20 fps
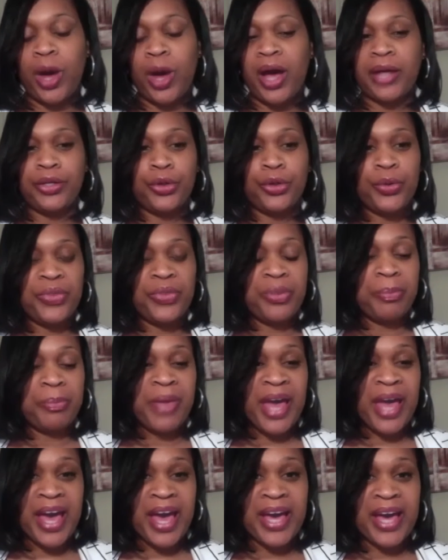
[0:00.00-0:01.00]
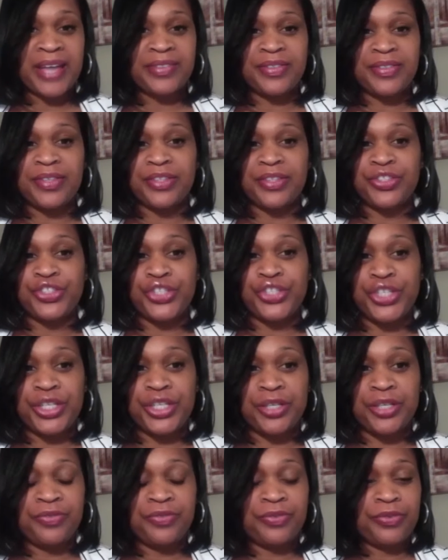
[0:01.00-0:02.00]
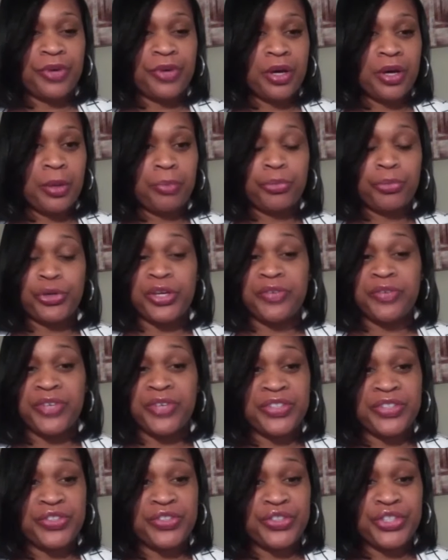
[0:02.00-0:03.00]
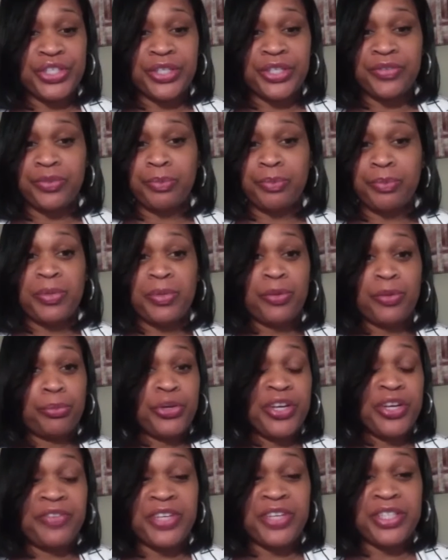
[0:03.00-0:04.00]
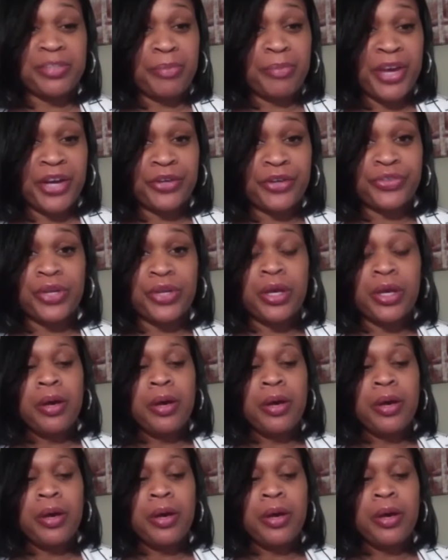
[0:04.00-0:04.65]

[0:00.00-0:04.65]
I know in the past, the previous chiefs, previous mayors,